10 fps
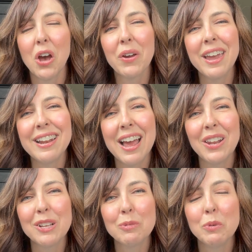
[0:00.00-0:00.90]
Okay, now
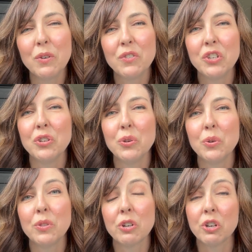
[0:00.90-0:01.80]
let's move
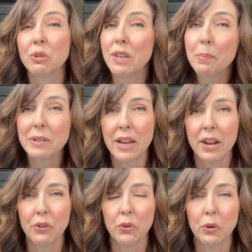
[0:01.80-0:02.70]
to the
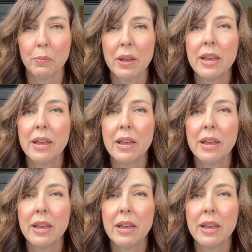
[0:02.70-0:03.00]
tirzepatide group.